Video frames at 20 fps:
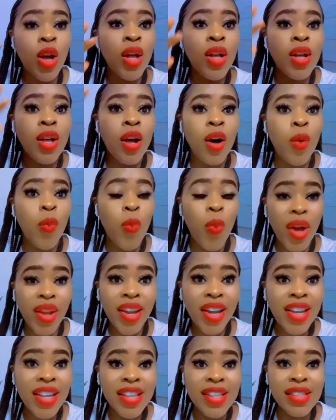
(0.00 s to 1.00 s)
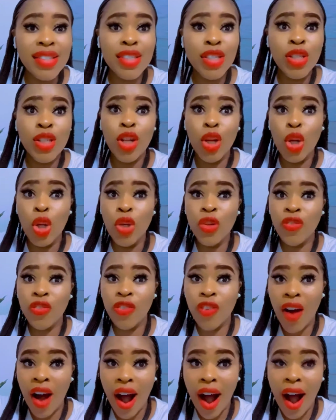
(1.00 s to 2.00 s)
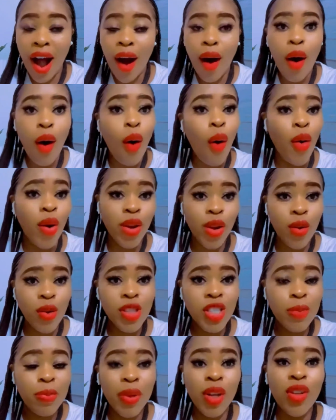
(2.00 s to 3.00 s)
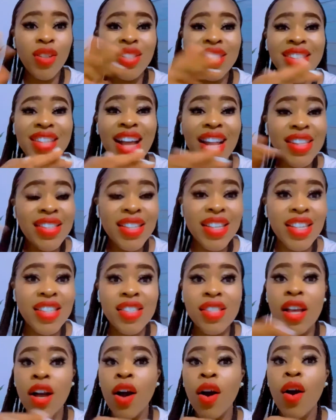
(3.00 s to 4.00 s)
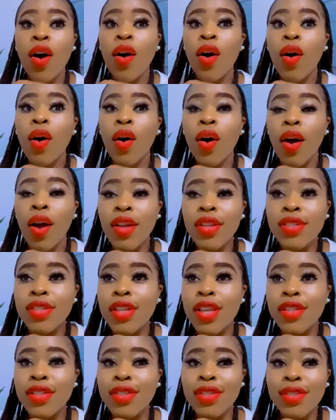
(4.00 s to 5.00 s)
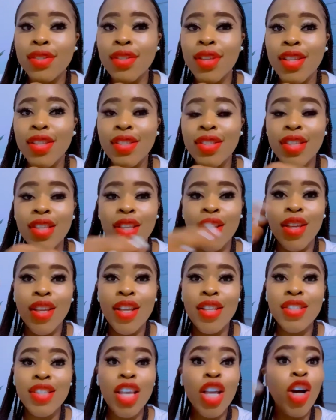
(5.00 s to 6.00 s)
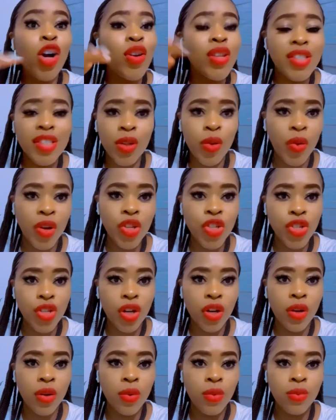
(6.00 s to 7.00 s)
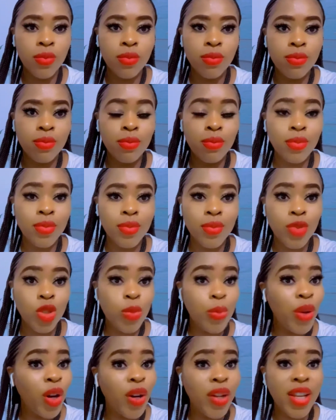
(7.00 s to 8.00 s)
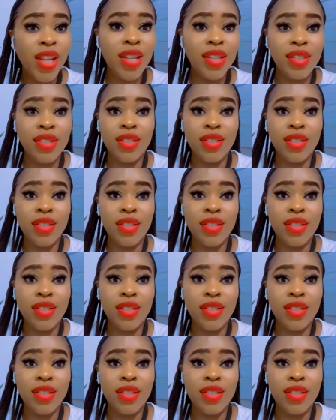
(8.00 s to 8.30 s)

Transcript: whether it's far or not, because that is it's inconsequential, to be honest.